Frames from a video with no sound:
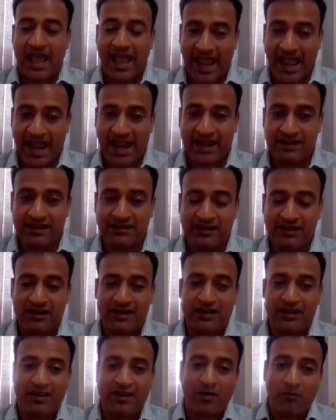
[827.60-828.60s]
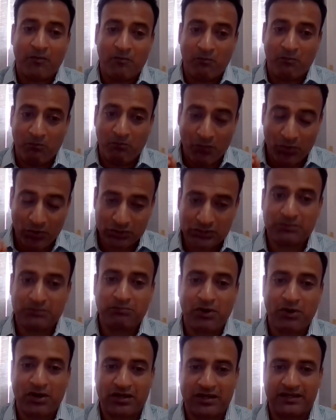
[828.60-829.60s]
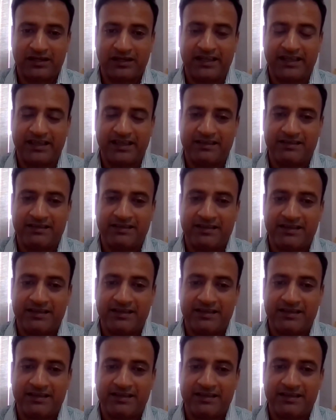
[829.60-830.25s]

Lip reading: And most importantly,